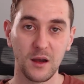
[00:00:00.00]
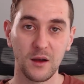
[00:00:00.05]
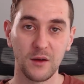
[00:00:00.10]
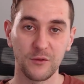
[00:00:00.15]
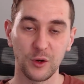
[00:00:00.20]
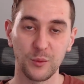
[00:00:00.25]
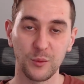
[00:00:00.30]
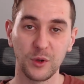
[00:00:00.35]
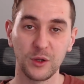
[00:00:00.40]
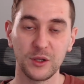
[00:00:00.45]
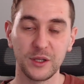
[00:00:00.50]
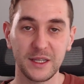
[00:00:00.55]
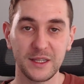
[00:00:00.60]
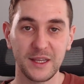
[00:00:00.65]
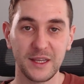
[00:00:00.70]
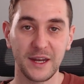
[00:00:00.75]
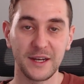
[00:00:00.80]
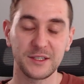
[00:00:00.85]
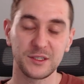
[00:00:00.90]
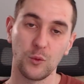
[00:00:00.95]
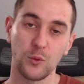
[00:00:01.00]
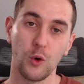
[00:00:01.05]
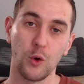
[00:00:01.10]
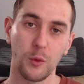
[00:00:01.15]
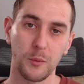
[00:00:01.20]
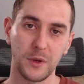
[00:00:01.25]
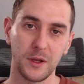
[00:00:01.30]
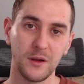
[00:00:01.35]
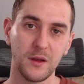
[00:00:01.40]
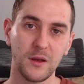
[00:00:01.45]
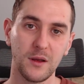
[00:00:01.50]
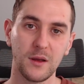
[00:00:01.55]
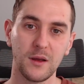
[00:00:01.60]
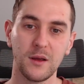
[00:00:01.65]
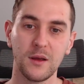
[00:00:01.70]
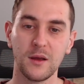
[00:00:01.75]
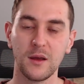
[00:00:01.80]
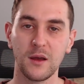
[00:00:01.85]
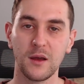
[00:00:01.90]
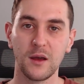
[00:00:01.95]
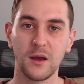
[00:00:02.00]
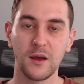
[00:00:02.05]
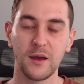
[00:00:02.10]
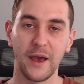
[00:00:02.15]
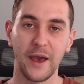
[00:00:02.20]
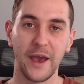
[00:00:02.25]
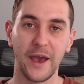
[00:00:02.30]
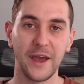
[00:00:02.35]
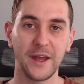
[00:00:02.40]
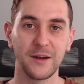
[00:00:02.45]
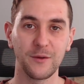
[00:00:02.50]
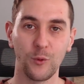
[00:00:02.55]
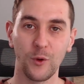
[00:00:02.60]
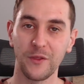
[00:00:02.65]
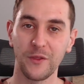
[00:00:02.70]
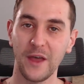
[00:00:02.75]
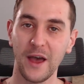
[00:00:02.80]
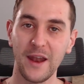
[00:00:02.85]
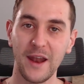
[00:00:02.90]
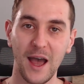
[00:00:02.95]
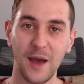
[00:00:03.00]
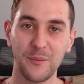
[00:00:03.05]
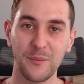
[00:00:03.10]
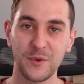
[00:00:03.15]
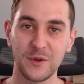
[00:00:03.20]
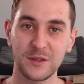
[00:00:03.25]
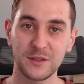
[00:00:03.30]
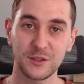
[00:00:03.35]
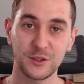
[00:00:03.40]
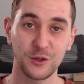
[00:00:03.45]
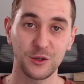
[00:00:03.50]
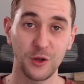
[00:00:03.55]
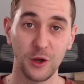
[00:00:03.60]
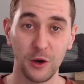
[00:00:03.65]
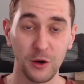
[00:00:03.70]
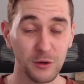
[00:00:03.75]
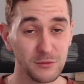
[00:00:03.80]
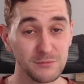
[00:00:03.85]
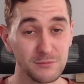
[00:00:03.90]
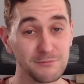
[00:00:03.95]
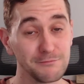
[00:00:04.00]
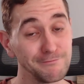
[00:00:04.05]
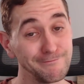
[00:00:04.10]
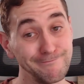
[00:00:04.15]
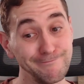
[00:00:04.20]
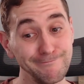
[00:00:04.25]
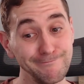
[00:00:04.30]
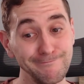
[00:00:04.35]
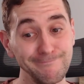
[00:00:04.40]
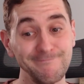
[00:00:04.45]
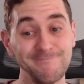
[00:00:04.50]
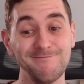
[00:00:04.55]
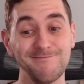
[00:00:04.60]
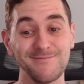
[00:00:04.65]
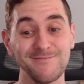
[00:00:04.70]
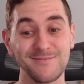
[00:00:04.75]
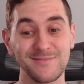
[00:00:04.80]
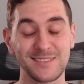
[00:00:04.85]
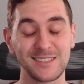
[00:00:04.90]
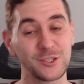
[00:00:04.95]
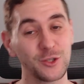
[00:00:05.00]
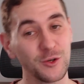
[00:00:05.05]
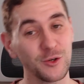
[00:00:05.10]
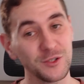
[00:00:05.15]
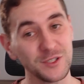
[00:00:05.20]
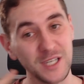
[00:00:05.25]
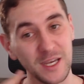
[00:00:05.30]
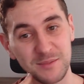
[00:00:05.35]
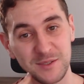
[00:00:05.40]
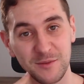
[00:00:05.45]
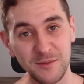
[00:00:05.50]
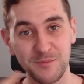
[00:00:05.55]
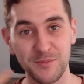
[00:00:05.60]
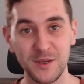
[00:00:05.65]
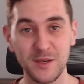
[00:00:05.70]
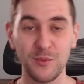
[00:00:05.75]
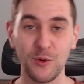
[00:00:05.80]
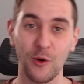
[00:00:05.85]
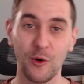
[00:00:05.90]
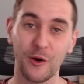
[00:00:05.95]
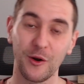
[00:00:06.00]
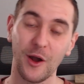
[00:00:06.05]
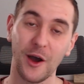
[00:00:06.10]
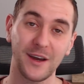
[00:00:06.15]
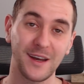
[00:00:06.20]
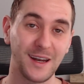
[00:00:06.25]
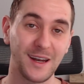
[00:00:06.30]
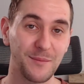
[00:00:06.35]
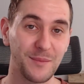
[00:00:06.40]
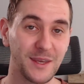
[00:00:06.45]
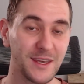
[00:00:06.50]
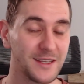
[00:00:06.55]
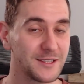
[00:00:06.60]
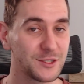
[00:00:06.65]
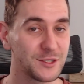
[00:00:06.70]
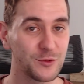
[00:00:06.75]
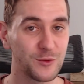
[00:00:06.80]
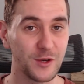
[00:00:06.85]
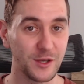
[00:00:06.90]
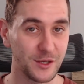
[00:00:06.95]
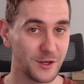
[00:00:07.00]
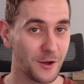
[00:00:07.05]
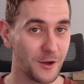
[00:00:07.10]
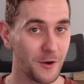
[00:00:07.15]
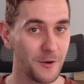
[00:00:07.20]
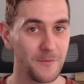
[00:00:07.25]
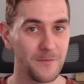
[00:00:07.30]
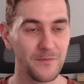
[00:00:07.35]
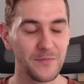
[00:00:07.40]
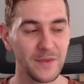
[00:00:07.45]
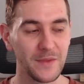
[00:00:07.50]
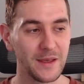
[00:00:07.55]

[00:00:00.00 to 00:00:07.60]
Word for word: from a lead that is a woman. And when that happens, you know, mm, certain types of people are not going to be into it, you know?